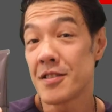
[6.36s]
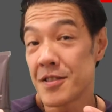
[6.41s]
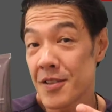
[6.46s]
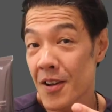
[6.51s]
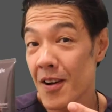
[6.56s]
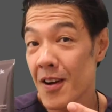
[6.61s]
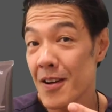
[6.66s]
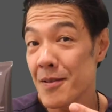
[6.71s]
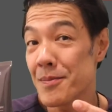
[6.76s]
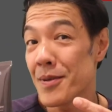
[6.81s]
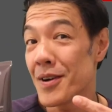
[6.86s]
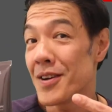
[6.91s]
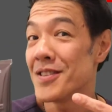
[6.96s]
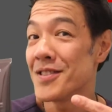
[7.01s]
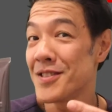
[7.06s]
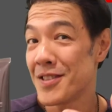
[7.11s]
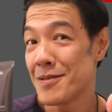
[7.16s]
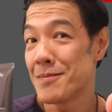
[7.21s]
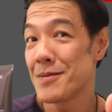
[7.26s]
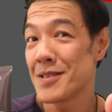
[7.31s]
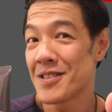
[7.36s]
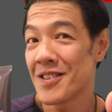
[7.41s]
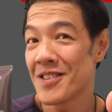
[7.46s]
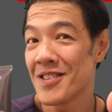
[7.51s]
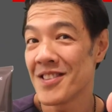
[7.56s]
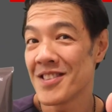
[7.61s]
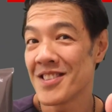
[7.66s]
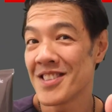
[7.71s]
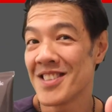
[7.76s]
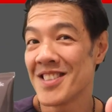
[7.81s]
designed by a
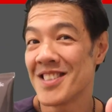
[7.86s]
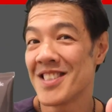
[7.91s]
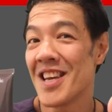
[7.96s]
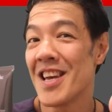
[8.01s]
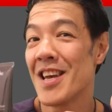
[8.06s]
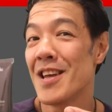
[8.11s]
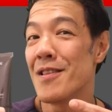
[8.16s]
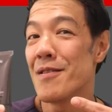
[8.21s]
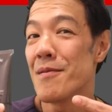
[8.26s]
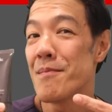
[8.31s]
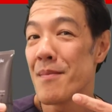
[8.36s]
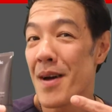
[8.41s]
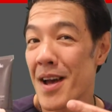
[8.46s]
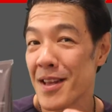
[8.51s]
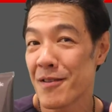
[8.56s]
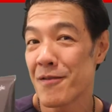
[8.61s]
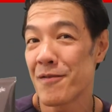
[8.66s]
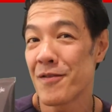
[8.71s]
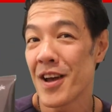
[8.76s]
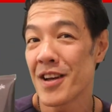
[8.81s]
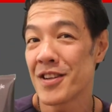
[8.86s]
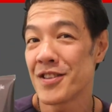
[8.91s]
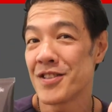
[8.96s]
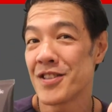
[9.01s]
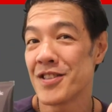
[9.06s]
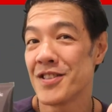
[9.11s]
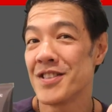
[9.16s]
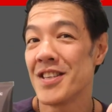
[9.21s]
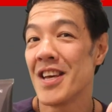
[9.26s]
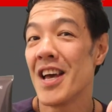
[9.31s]
dermatologist and
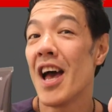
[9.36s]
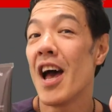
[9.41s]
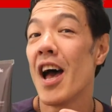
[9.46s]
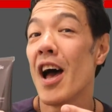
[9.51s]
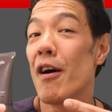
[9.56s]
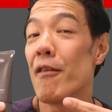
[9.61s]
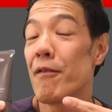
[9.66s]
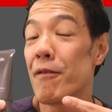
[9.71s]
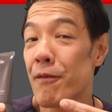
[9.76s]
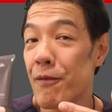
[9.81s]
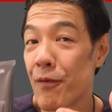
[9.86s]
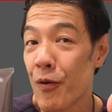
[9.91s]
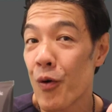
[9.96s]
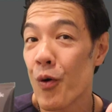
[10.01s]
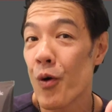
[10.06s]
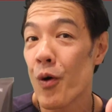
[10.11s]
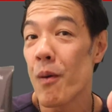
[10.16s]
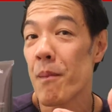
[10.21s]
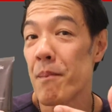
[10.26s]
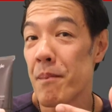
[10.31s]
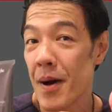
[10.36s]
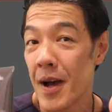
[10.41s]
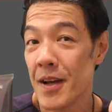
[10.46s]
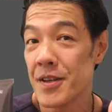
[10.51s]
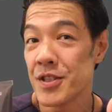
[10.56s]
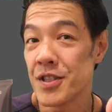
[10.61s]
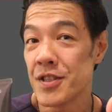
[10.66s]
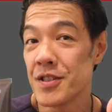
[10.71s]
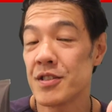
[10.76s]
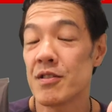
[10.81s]
manufactured for
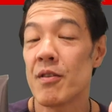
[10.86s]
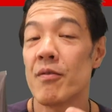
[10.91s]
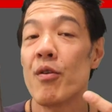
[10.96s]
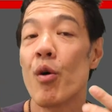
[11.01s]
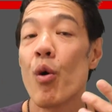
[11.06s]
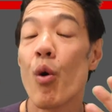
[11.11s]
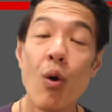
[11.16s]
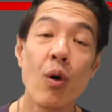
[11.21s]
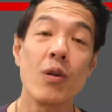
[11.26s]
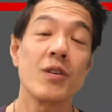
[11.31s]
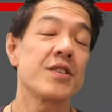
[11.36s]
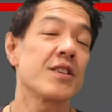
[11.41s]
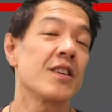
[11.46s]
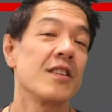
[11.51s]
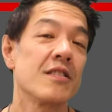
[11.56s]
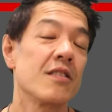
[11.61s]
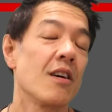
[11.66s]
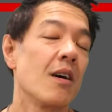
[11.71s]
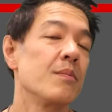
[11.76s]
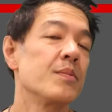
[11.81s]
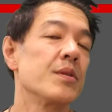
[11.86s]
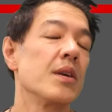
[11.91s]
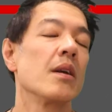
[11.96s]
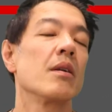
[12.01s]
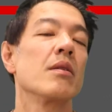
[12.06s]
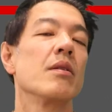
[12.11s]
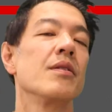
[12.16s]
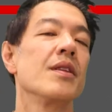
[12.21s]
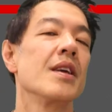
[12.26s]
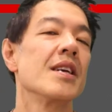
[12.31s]
patients of all skin types,
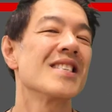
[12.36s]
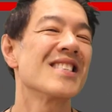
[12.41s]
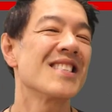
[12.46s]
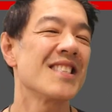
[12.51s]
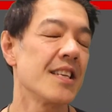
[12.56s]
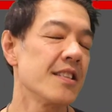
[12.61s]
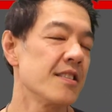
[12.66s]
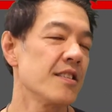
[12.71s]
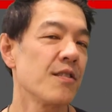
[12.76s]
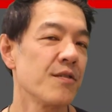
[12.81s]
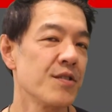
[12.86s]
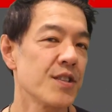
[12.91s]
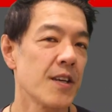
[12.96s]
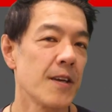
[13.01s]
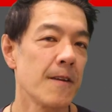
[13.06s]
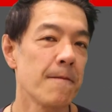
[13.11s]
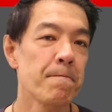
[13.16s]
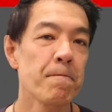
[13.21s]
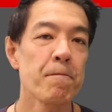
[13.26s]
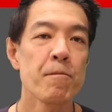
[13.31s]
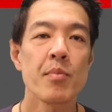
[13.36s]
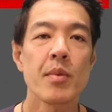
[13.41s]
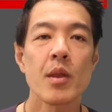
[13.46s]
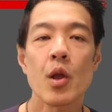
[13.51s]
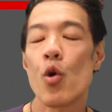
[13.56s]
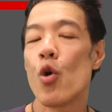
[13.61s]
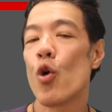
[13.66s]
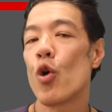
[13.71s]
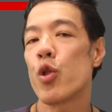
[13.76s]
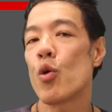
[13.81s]
including sensitive skin,
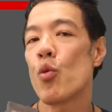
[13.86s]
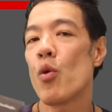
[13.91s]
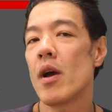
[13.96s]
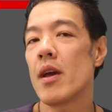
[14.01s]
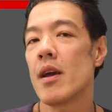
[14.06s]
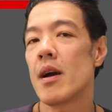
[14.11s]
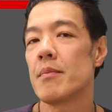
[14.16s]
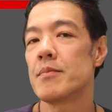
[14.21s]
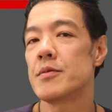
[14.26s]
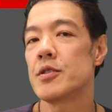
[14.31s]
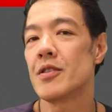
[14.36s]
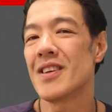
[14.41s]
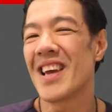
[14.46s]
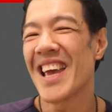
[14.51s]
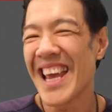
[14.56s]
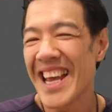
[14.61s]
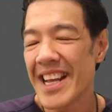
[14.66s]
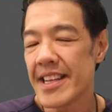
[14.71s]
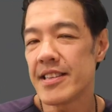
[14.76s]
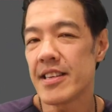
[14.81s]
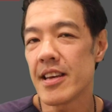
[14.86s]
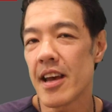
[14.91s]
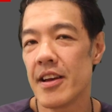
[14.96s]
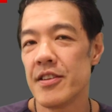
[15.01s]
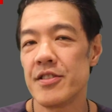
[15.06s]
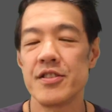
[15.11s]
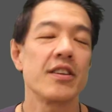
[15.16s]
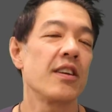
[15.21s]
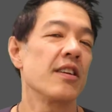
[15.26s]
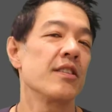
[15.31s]
all the way up to
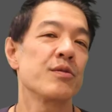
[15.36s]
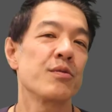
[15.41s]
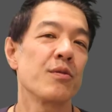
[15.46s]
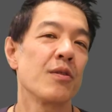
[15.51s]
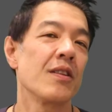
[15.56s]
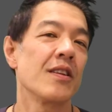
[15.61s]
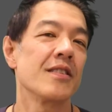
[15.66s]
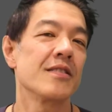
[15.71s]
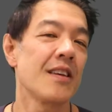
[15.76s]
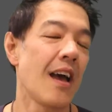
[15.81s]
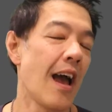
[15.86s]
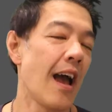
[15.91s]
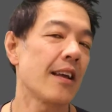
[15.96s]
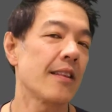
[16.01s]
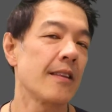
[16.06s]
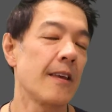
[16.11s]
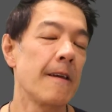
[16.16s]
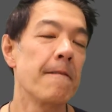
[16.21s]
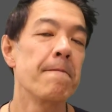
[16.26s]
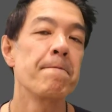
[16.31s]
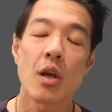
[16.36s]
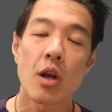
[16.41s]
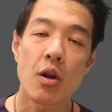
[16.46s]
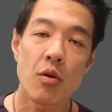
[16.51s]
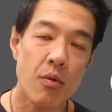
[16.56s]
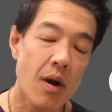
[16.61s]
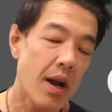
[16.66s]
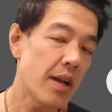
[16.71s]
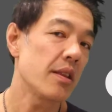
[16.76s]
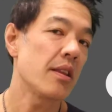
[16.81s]
anti-aging as well as acne. The
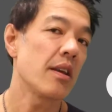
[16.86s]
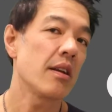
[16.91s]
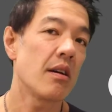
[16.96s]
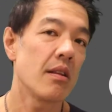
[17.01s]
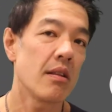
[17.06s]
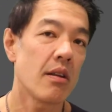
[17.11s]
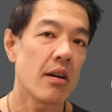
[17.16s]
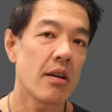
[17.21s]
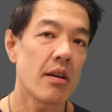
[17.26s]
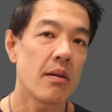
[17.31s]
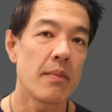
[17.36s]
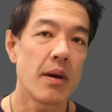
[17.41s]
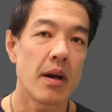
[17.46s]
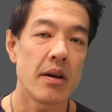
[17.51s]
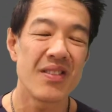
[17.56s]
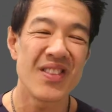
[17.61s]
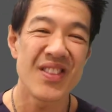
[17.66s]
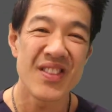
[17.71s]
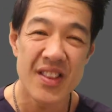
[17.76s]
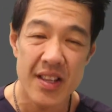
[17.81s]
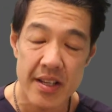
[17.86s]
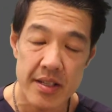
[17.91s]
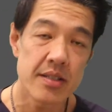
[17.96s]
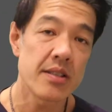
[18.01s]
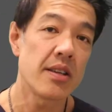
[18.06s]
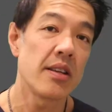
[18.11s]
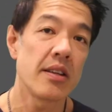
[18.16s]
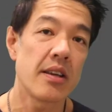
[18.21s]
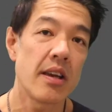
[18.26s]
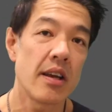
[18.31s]
great thing I like about
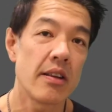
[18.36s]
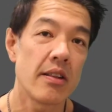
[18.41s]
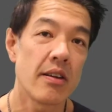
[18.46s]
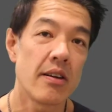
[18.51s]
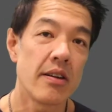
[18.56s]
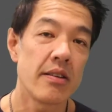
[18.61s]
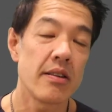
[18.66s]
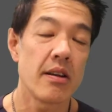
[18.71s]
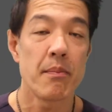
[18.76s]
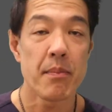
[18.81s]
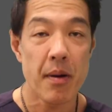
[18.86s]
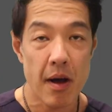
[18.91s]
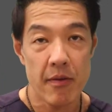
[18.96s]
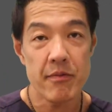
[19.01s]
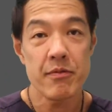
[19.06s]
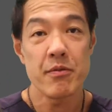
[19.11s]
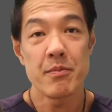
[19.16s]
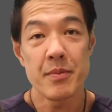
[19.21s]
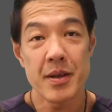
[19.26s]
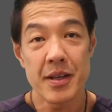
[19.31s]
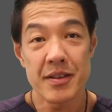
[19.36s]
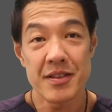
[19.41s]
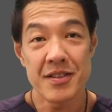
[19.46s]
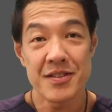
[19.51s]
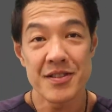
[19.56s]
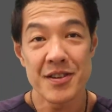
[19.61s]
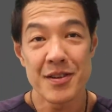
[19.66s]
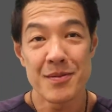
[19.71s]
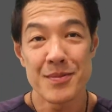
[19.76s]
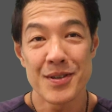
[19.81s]
this skincare line, apart from being
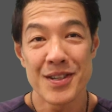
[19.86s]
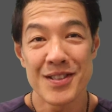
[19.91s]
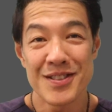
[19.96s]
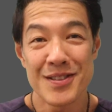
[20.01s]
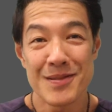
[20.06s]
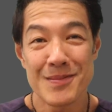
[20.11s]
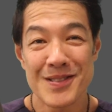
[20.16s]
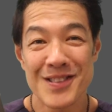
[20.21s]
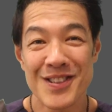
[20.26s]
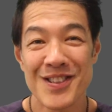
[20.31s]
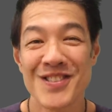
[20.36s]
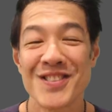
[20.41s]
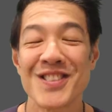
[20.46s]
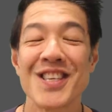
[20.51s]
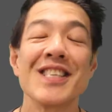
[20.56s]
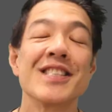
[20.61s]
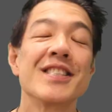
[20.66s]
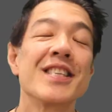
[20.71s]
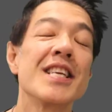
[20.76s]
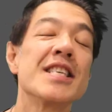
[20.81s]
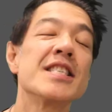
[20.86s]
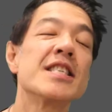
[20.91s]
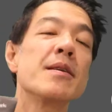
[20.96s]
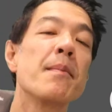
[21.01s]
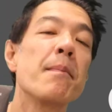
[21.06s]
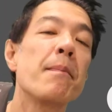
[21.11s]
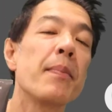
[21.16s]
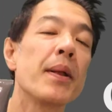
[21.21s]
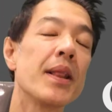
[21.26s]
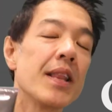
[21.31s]
designed by a dermatologist, is the
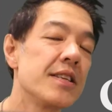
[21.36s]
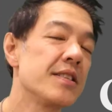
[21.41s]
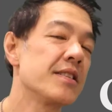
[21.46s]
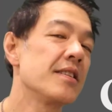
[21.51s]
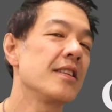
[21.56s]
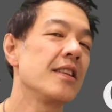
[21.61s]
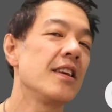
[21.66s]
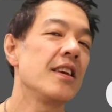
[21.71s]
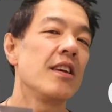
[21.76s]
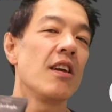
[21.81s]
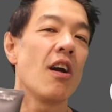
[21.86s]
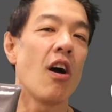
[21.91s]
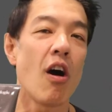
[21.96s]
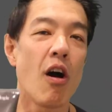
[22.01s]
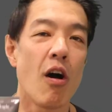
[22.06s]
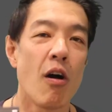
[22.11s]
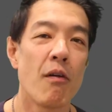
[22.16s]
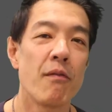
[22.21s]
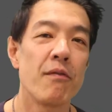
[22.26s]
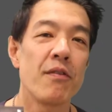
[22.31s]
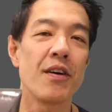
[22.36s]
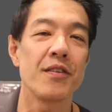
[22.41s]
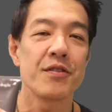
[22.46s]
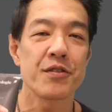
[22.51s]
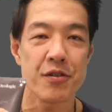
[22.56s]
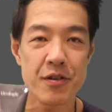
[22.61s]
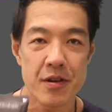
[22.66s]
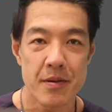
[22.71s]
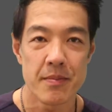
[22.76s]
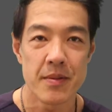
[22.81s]
simplicity of
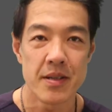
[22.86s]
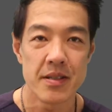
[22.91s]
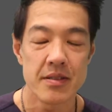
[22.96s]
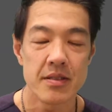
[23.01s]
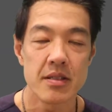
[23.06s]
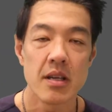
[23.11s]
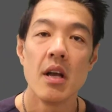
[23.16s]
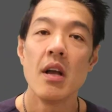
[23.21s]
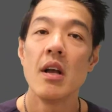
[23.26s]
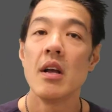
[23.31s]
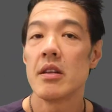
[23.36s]
treatments.